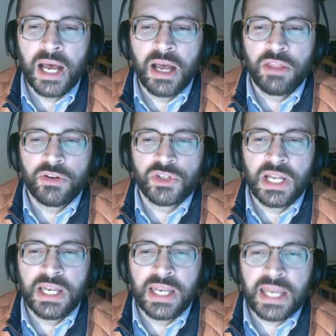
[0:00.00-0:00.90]
there's
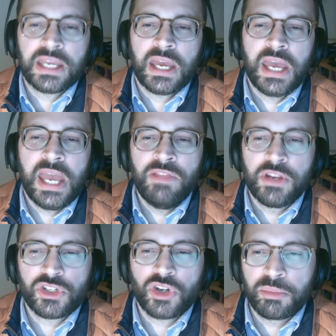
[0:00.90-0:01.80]
a link in the
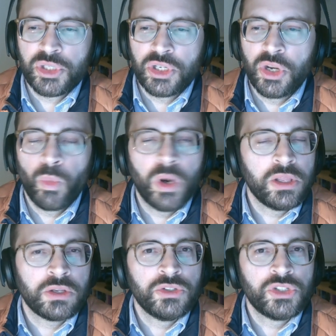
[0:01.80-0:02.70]
description where
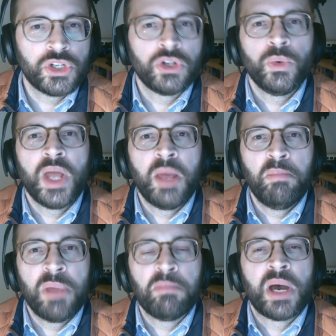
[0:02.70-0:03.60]
you can download a
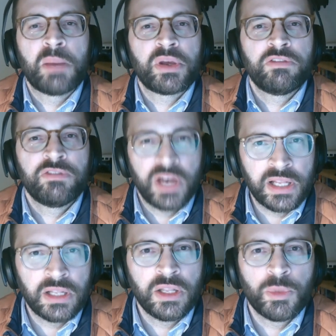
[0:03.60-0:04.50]
bitmap file,